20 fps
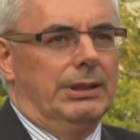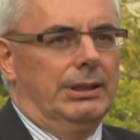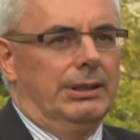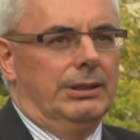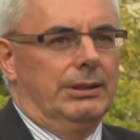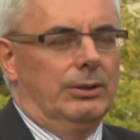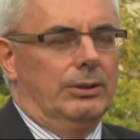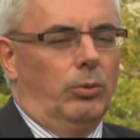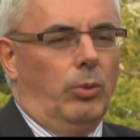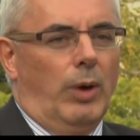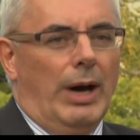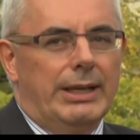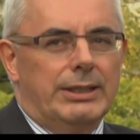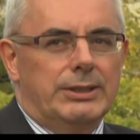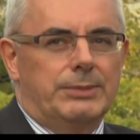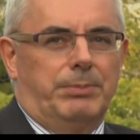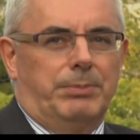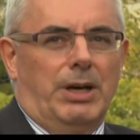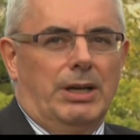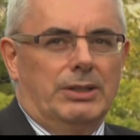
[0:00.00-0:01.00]
in the
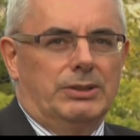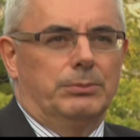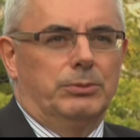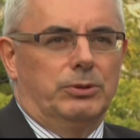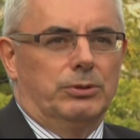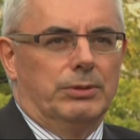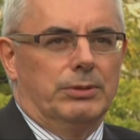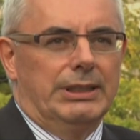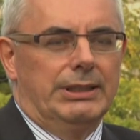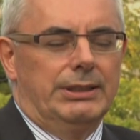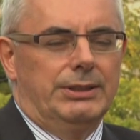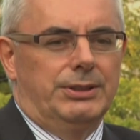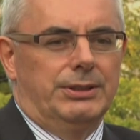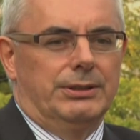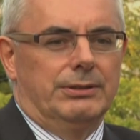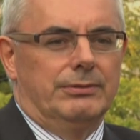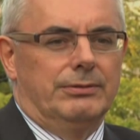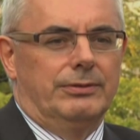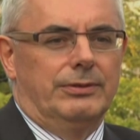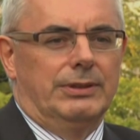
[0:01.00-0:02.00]
widest possible range
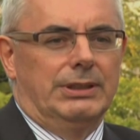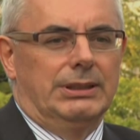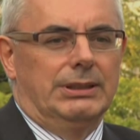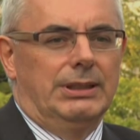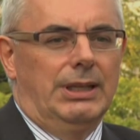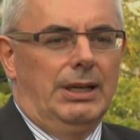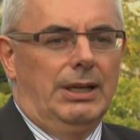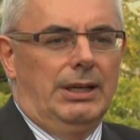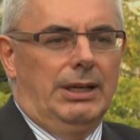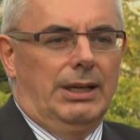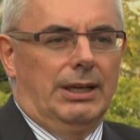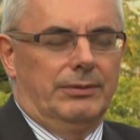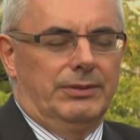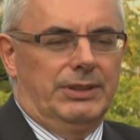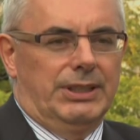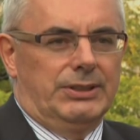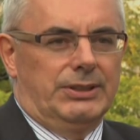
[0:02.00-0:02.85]
of, uh, of